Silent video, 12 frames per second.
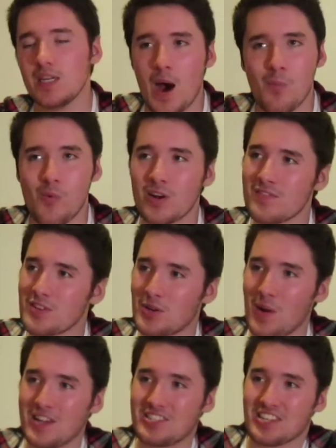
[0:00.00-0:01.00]
And one of the
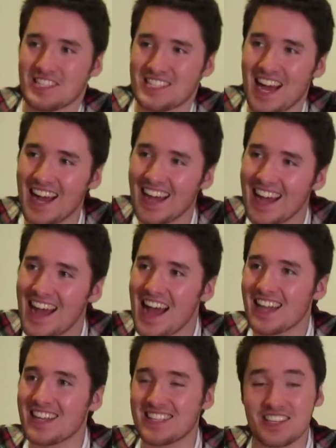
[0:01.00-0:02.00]
questions,
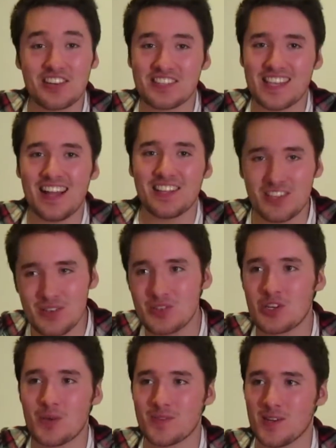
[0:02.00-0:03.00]
you could tell
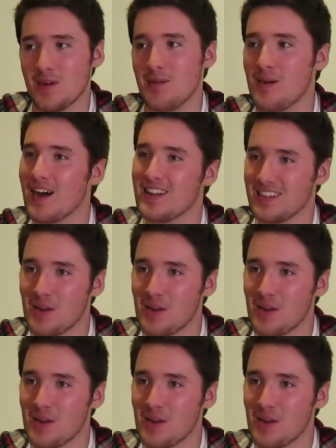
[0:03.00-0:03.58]
YouTube's on my mind,